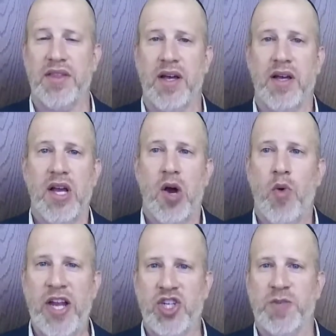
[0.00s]
the
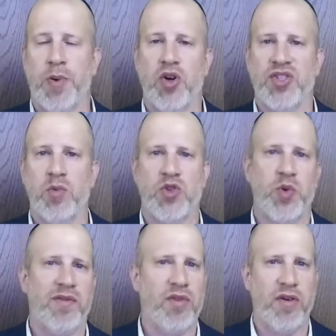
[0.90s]
righteous person, which
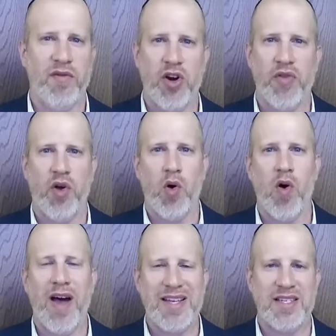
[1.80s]
we've learned the
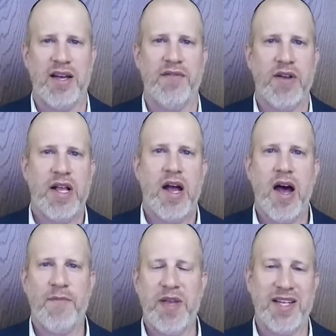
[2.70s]
whole idea
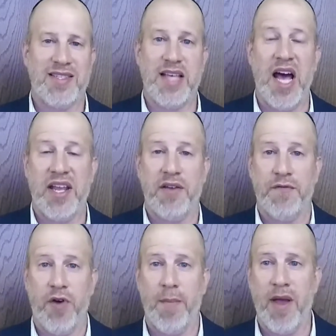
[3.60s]
of being a tzaddik
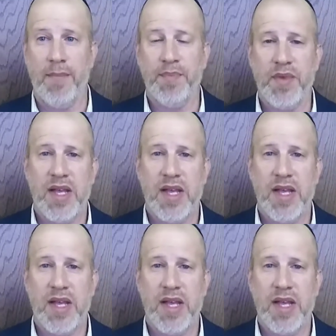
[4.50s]
from him.